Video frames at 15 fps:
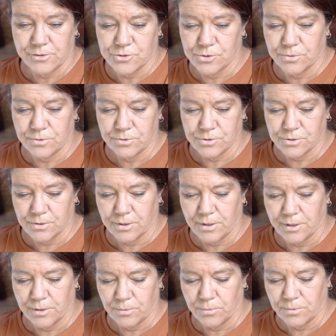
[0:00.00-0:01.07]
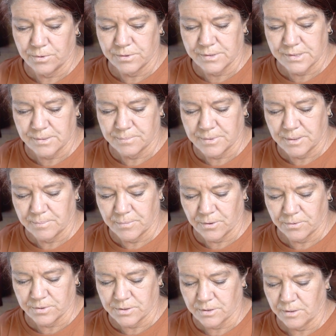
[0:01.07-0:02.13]
June, July, August, September,
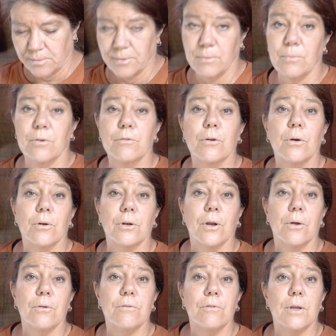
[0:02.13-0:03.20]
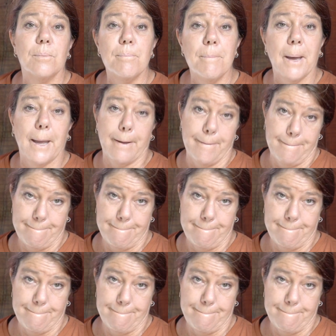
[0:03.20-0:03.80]
October. We've got November.